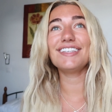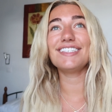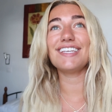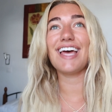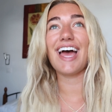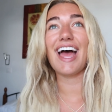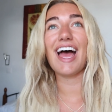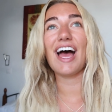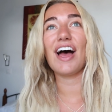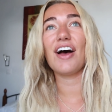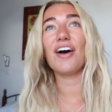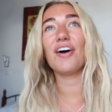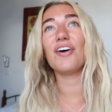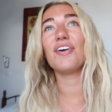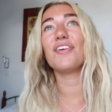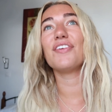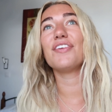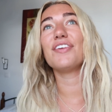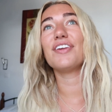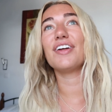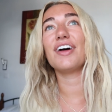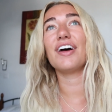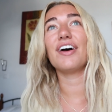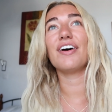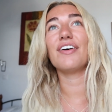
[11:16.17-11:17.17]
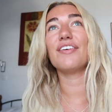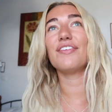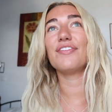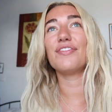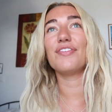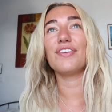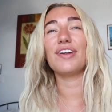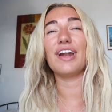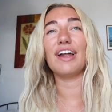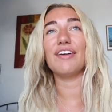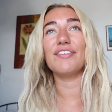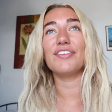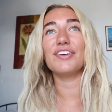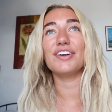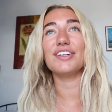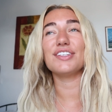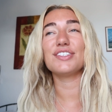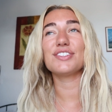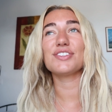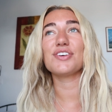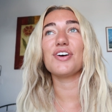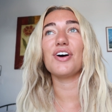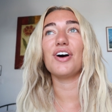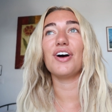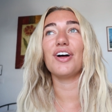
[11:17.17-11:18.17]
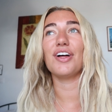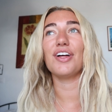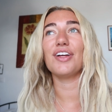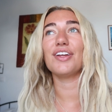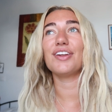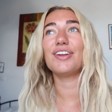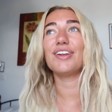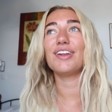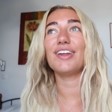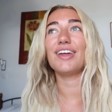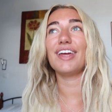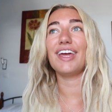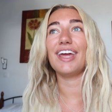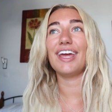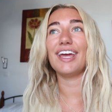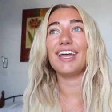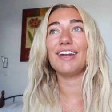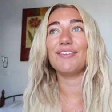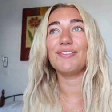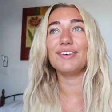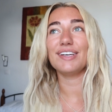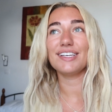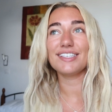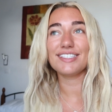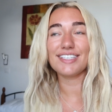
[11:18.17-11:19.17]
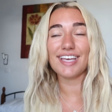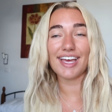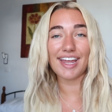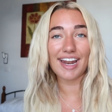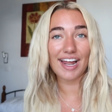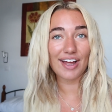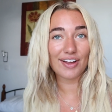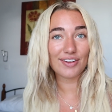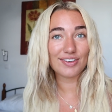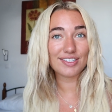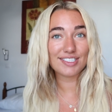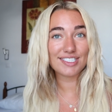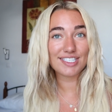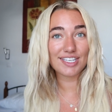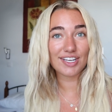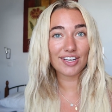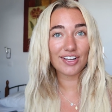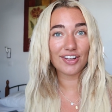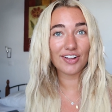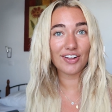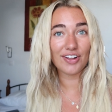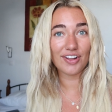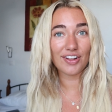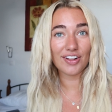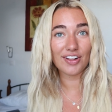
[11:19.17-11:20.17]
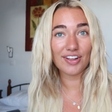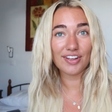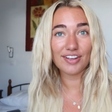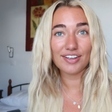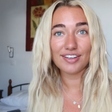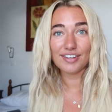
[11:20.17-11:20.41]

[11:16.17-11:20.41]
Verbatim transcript: town of whatever it's called and we stayed out until